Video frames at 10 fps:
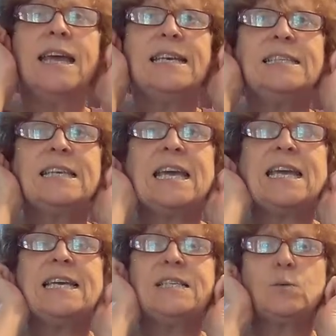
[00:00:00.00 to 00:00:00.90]
in his
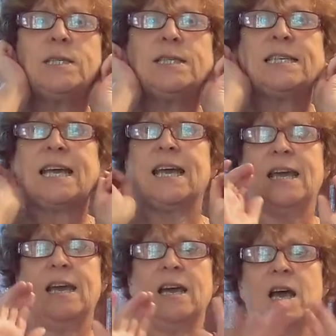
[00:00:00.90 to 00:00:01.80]
ears was
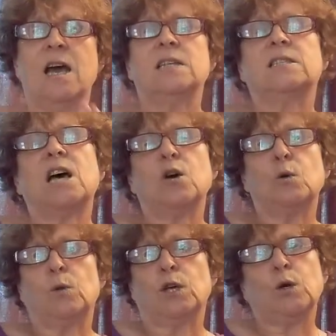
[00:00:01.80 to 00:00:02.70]
sticky.
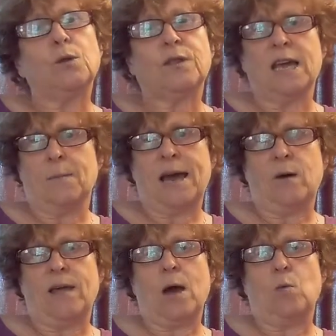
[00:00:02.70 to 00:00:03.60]
So the good thing
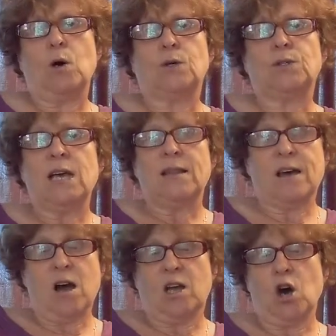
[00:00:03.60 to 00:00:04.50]
about that was
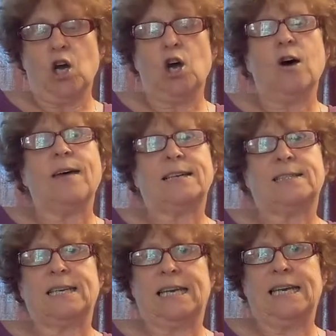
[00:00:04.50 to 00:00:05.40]
that I got a lot of that
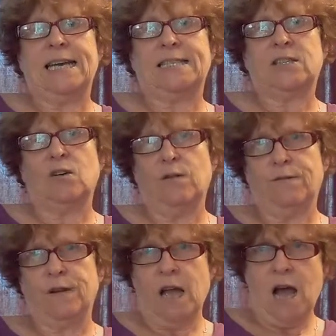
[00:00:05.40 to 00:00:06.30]
stickiness off.
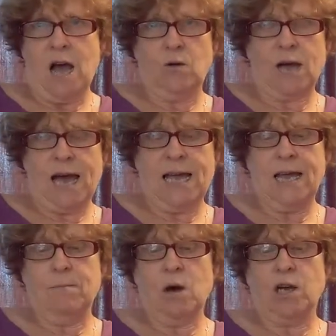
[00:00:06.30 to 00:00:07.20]
Okay,
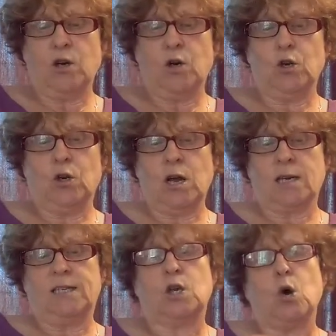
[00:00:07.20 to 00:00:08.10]
it might not look
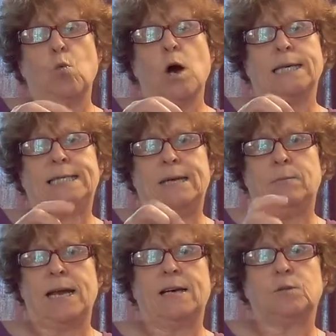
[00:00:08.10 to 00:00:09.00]
like he's got white
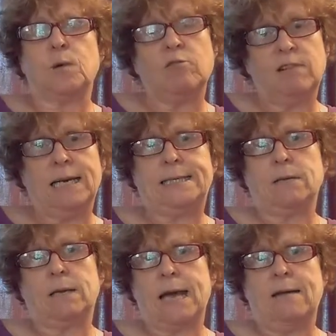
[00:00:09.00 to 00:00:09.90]
tip nails, but I really
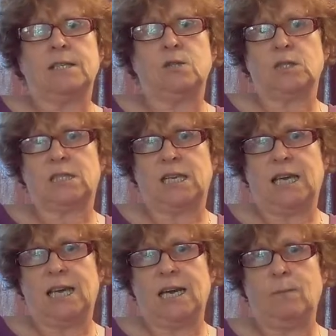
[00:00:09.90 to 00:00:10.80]
don't care. He's not
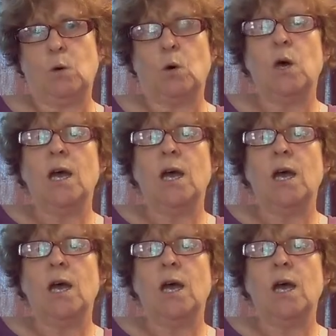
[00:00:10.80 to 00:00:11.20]
sticky anymore.